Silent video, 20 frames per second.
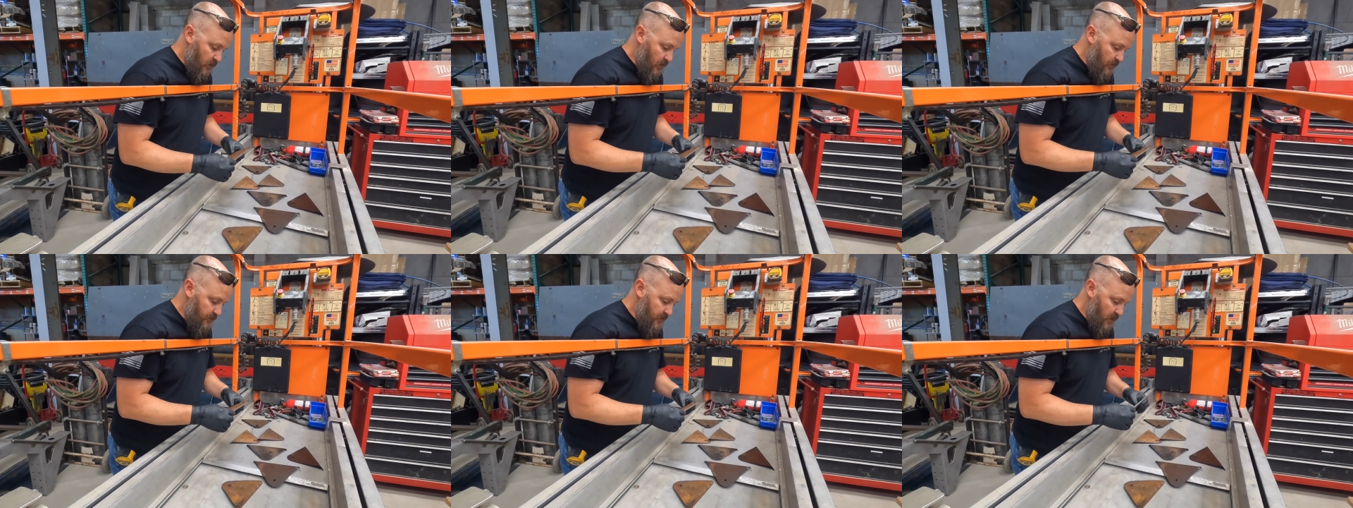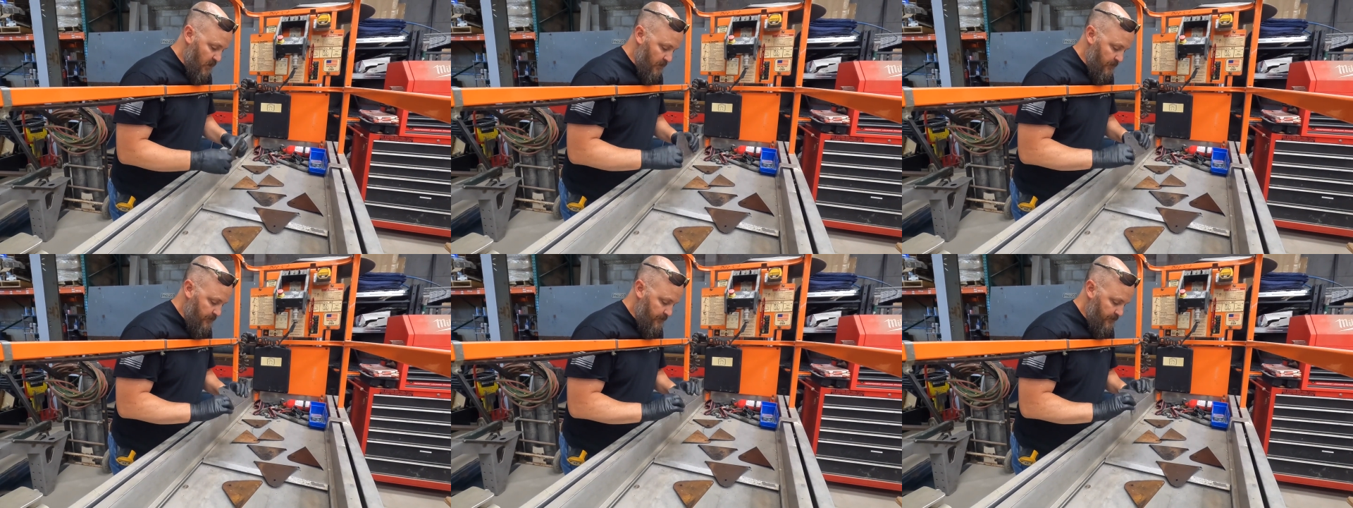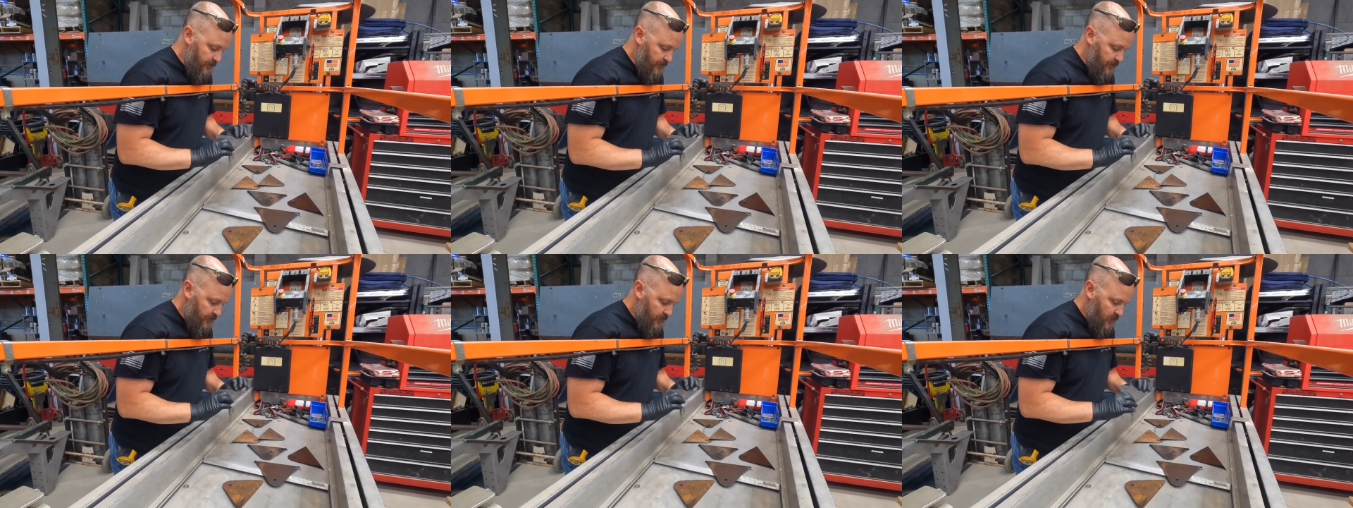up there.
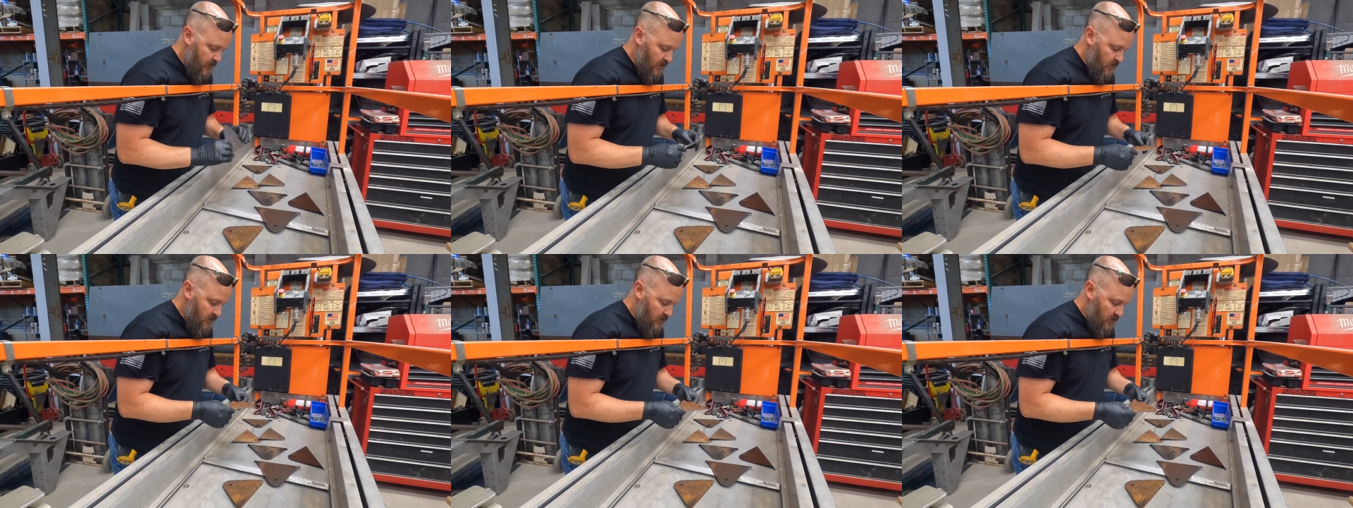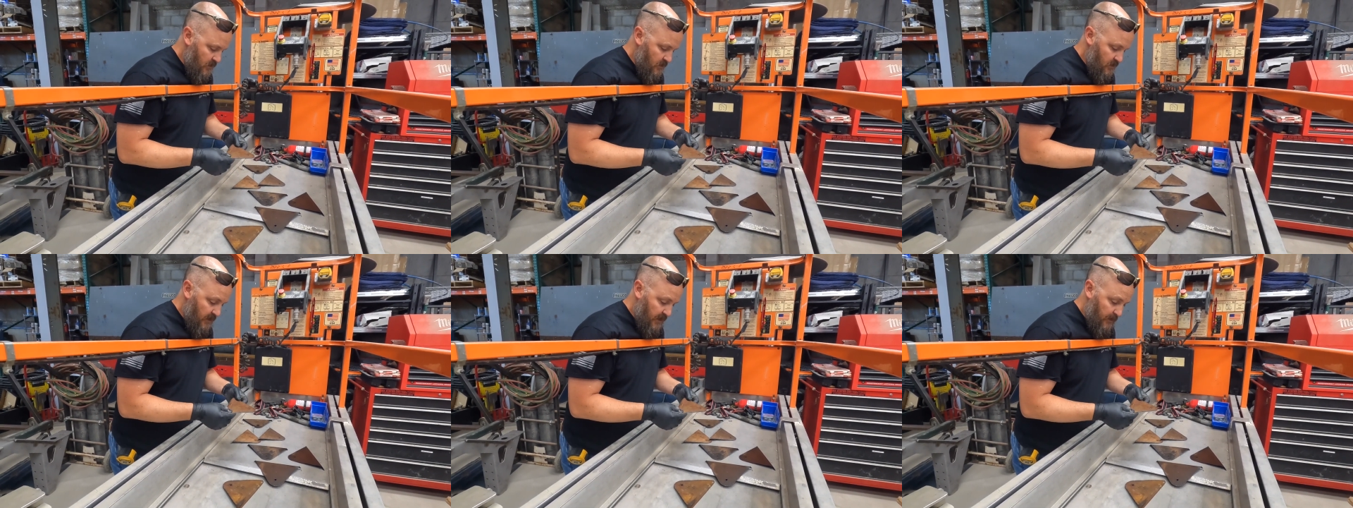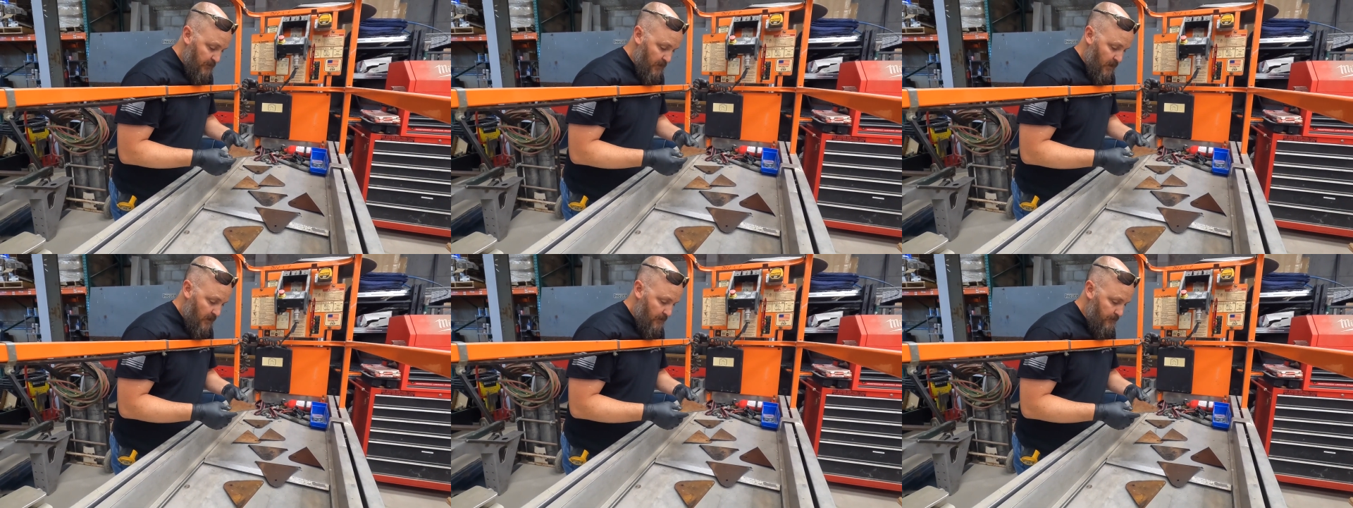Clean
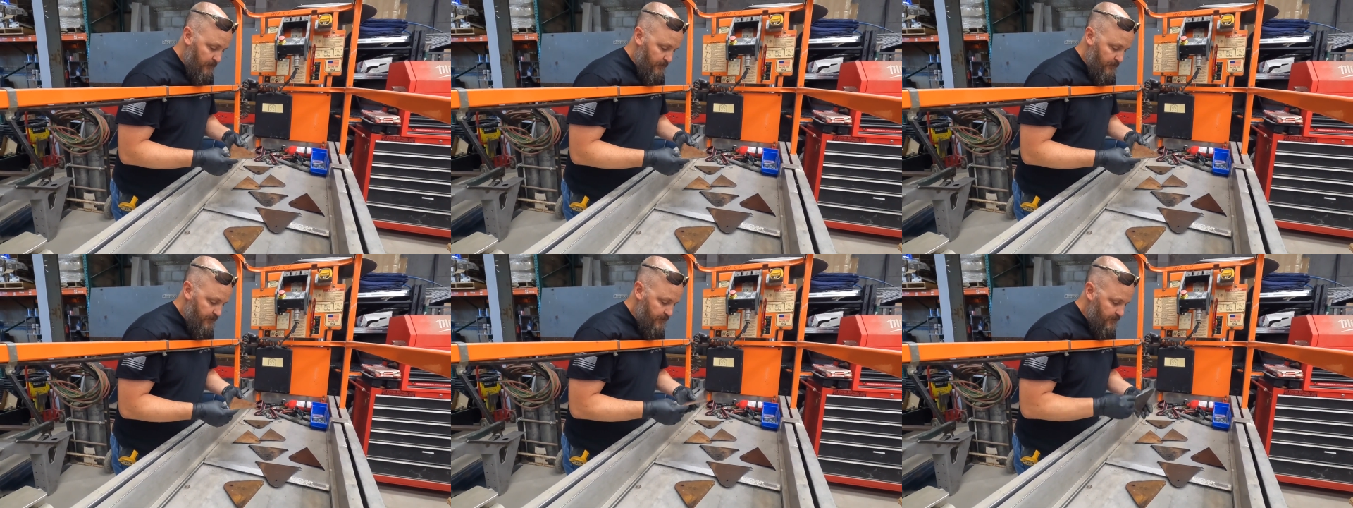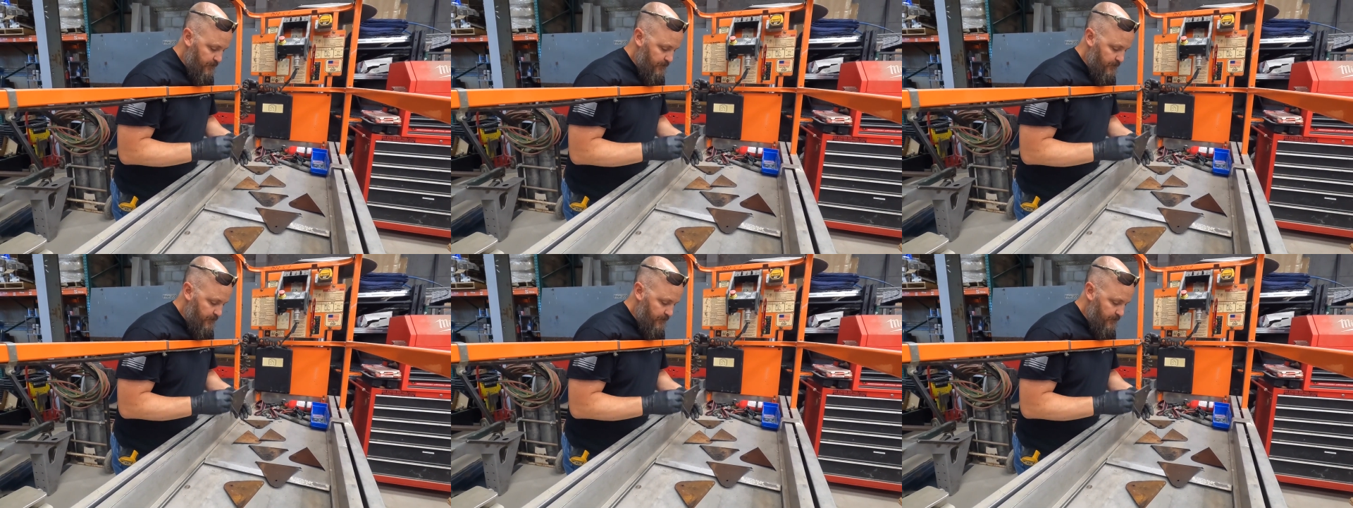them up.